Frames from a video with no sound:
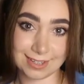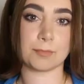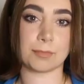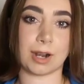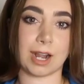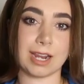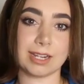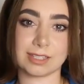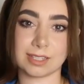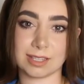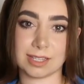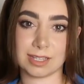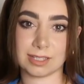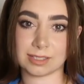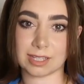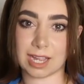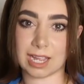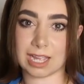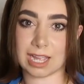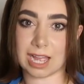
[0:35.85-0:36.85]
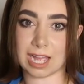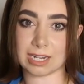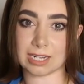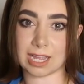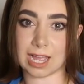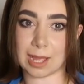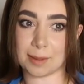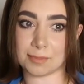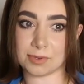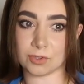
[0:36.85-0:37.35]
Prior to this, I
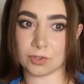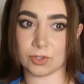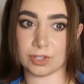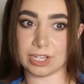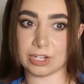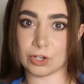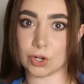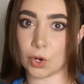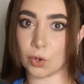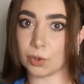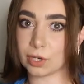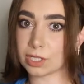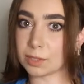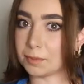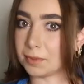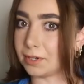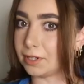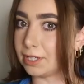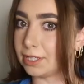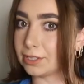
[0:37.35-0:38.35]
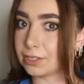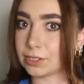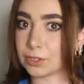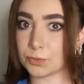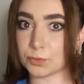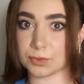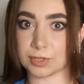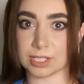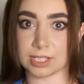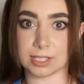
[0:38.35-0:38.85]
had absolutely no
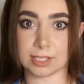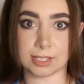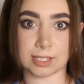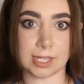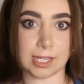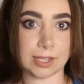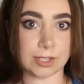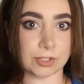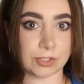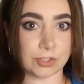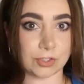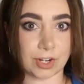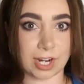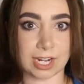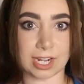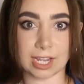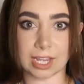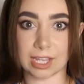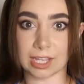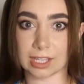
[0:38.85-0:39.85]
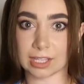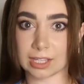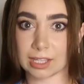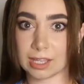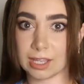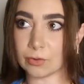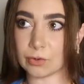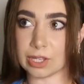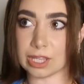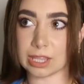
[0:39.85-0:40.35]
experience with illustrating,
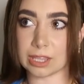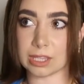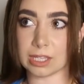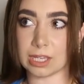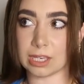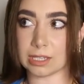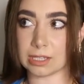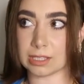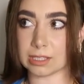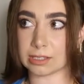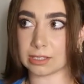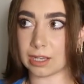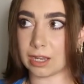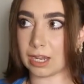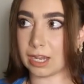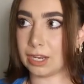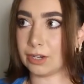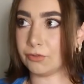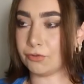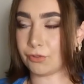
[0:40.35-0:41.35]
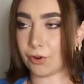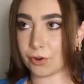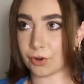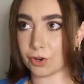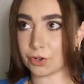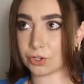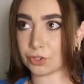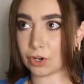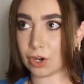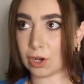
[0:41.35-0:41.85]
with InDesign,
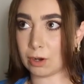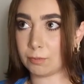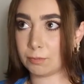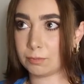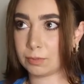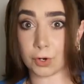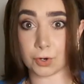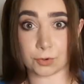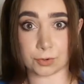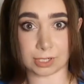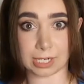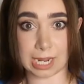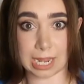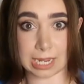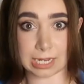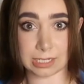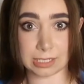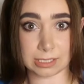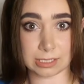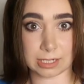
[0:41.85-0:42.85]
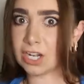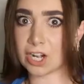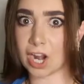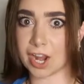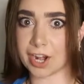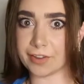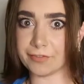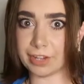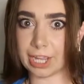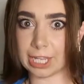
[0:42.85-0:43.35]
Photoshop, Procreate,
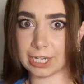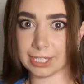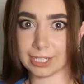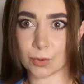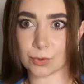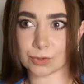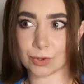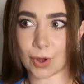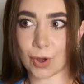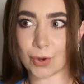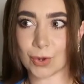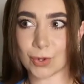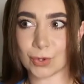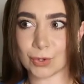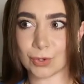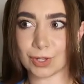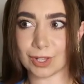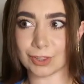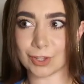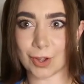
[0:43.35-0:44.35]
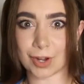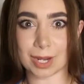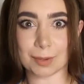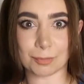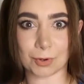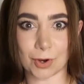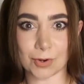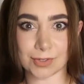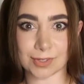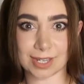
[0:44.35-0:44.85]
none of it. So it was a whole
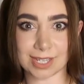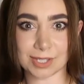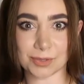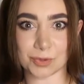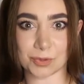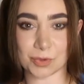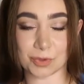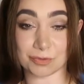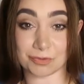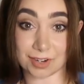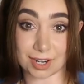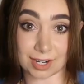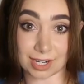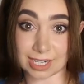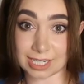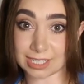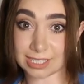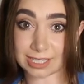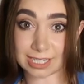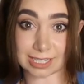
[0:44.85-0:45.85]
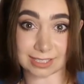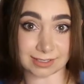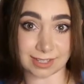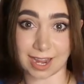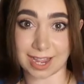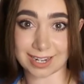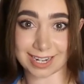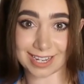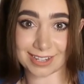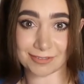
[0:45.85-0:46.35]
learning process, which was very
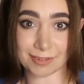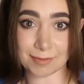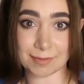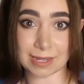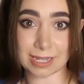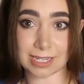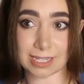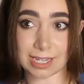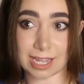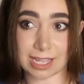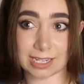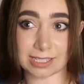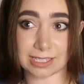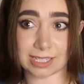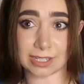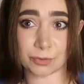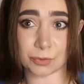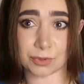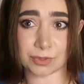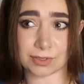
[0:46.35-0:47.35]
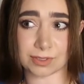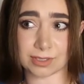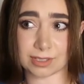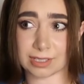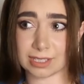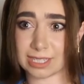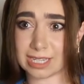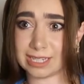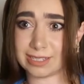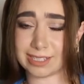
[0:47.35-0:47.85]
exciting for me and it was
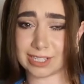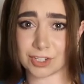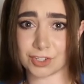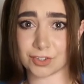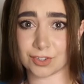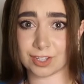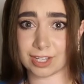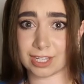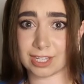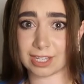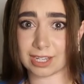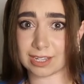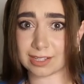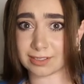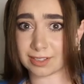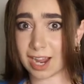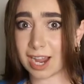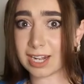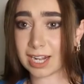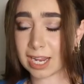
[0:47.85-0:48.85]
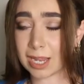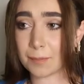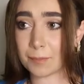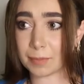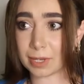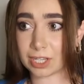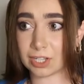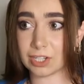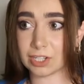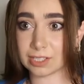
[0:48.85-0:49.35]
additionally exciting
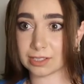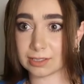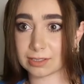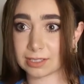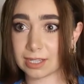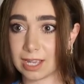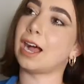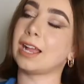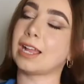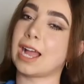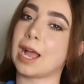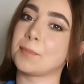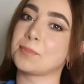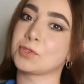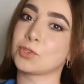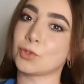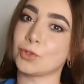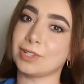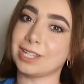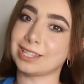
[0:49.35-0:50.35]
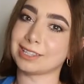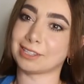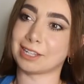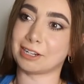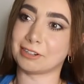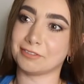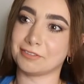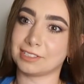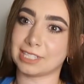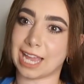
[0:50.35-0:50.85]
because I absolutely
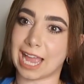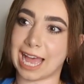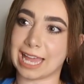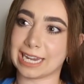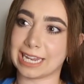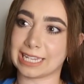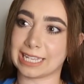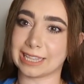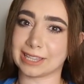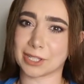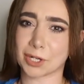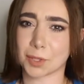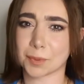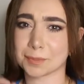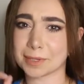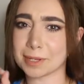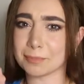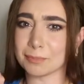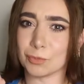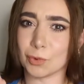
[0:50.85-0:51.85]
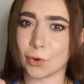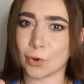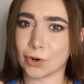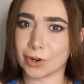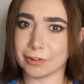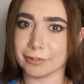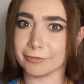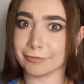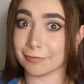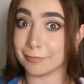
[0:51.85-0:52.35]
loved adding a little bit
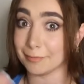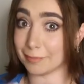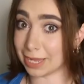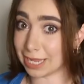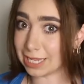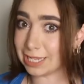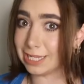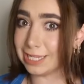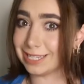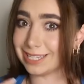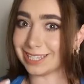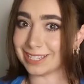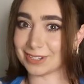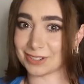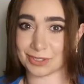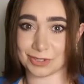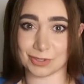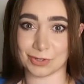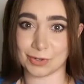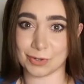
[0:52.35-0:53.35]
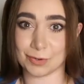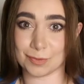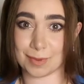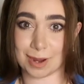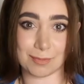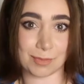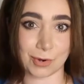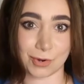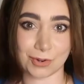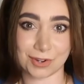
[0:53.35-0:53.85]
more of me into
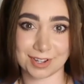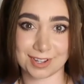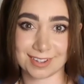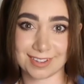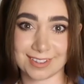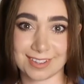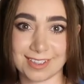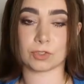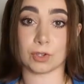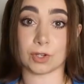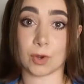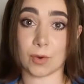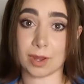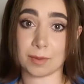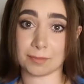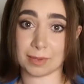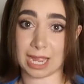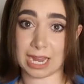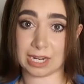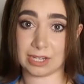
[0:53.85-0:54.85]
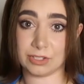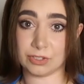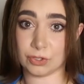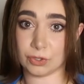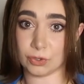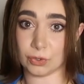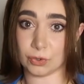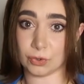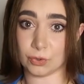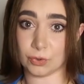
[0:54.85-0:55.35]
my book. So going back
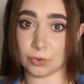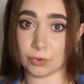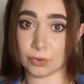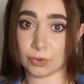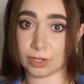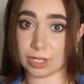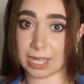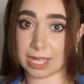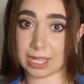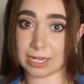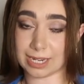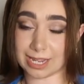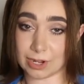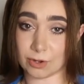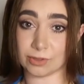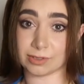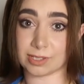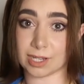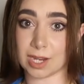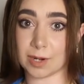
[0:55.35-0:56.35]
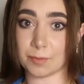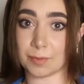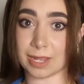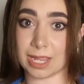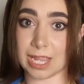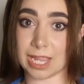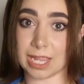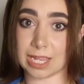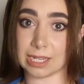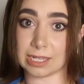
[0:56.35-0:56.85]
to Neon Sun
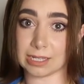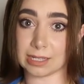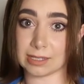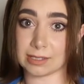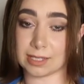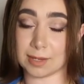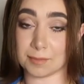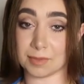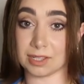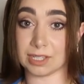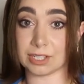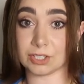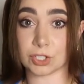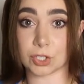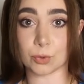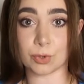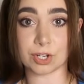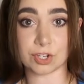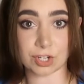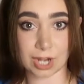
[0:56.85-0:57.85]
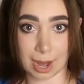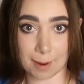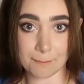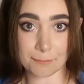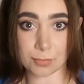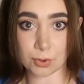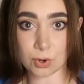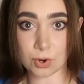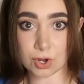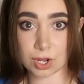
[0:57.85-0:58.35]
being similar to a
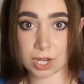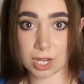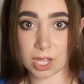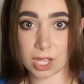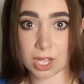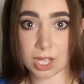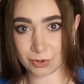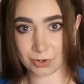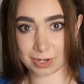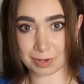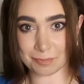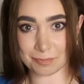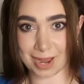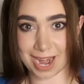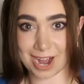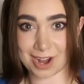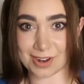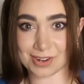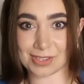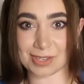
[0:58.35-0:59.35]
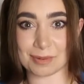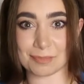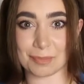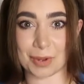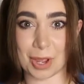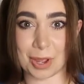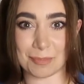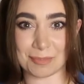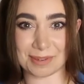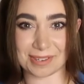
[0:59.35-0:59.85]
chapbook. For comparison
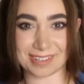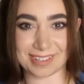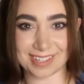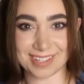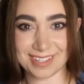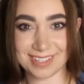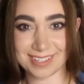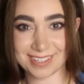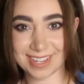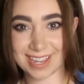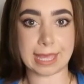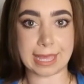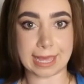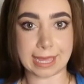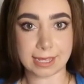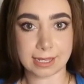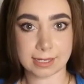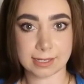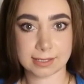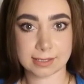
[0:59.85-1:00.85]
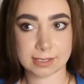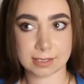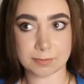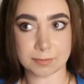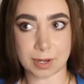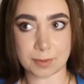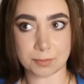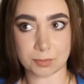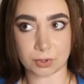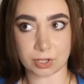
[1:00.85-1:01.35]
purposes, X,
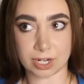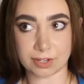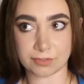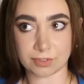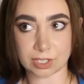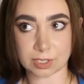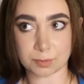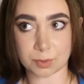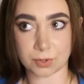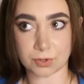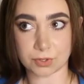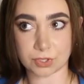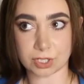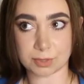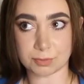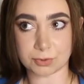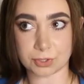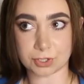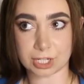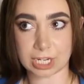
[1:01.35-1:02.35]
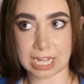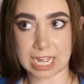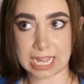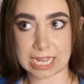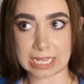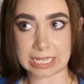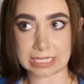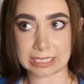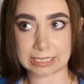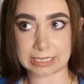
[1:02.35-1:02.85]
my previous poetry book,
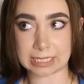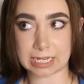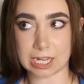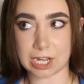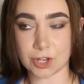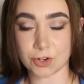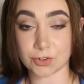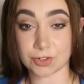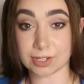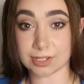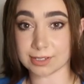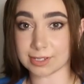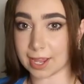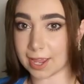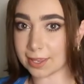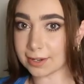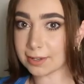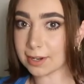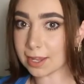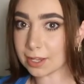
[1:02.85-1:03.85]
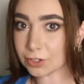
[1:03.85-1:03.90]
has 110